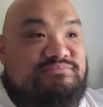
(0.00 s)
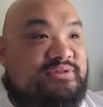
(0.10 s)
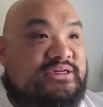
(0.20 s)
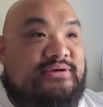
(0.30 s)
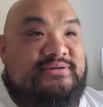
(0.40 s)

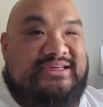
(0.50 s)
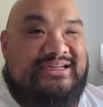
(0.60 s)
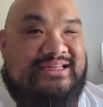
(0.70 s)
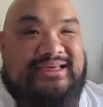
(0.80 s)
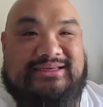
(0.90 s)
you know, it's kind
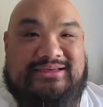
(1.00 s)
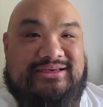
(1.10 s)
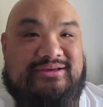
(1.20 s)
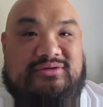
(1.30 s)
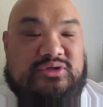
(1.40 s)
of like
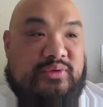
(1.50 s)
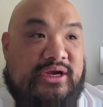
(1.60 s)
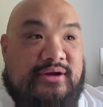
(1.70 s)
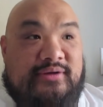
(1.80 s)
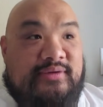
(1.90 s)
eh, it was
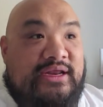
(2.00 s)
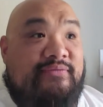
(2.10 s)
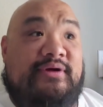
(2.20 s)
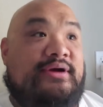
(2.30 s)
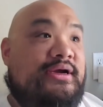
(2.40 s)
weird or
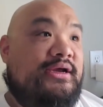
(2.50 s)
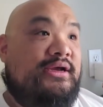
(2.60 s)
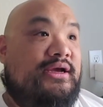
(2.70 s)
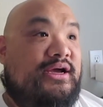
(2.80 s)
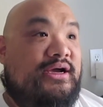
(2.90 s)
whatever.
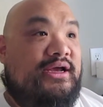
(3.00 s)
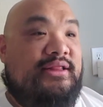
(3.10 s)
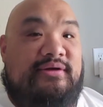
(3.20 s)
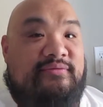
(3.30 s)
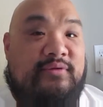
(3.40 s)
Uh,
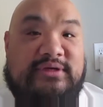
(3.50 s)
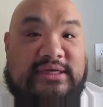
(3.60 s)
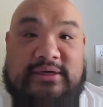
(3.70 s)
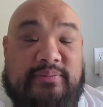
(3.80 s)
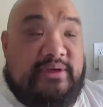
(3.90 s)
and then of course it
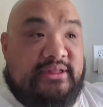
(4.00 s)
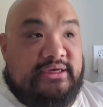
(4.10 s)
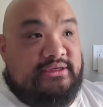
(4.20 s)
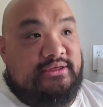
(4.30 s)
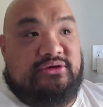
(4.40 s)
ended up being
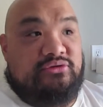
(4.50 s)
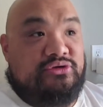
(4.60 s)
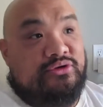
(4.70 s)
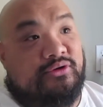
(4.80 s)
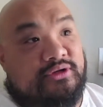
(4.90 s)
like a
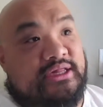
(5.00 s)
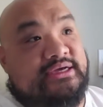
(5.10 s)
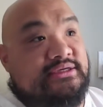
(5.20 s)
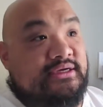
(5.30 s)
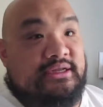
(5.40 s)
huge cult
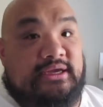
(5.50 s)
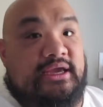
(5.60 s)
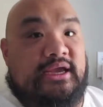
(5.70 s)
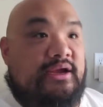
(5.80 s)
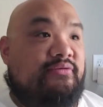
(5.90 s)
classic, and
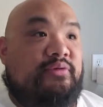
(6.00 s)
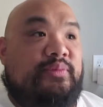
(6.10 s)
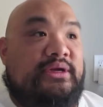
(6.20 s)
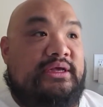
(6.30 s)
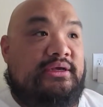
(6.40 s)
like
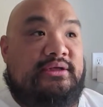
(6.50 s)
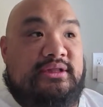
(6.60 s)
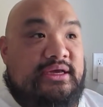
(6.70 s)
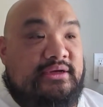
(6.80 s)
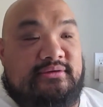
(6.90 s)
everybody
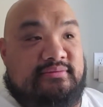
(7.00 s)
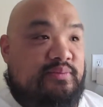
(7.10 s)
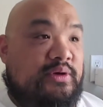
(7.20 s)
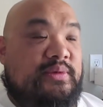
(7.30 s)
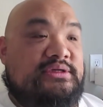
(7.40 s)
like
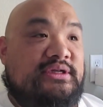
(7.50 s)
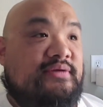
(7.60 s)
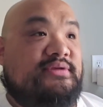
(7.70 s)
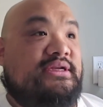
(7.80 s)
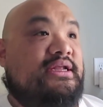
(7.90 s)
pretty much
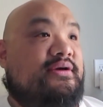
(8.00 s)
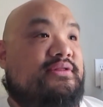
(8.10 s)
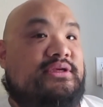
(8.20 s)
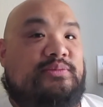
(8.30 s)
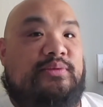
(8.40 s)
loves it now
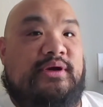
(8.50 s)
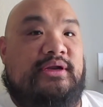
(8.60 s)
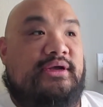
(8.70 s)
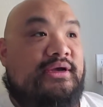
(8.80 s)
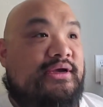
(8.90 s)
at this
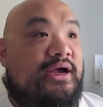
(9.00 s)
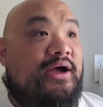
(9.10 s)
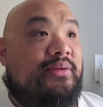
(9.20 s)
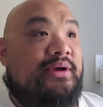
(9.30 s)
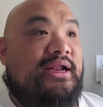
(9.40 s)
point.
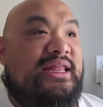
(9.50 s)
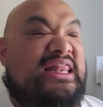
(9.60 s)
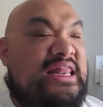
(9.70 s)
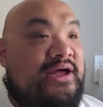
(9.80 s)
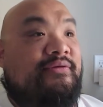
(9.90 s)
Um, and I
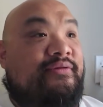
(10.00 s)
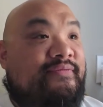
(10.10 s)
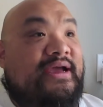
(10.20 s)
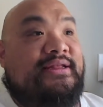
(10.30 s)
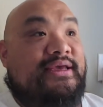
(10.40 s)
love the
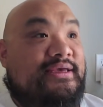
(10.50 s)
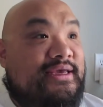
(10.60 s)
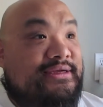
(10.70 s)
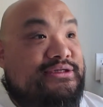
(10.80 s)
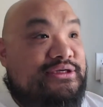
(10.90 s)
fact that
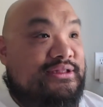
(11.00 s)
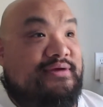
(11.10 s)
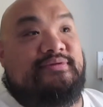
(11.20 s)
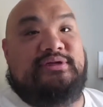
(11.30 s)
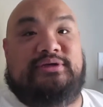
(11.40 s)
Kenji
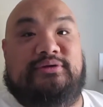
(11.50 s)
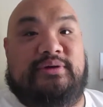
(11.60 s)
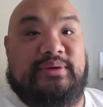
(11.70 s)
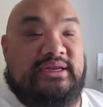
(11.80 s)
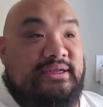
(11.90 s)
loves it too. I
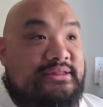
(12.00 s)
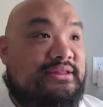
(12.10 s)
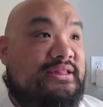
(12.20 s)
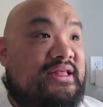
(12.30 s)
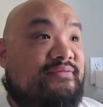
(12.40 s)
mean, he
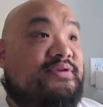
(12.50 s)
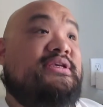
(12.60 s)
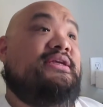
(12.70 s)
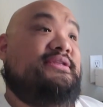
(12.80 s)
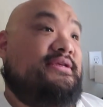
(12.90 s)
loves
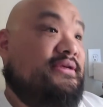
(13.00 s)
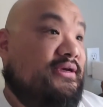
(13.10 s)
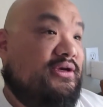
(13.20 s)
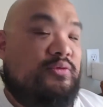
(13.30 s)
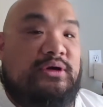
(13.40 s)
it,
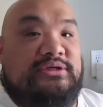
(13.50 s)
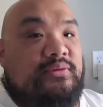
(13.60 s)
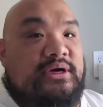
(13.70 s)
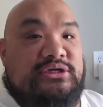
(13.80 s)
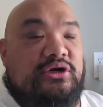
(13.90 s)
wants to
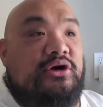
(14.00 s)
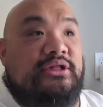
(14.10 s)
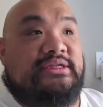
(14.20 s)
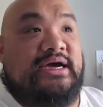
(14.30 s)
watch it all the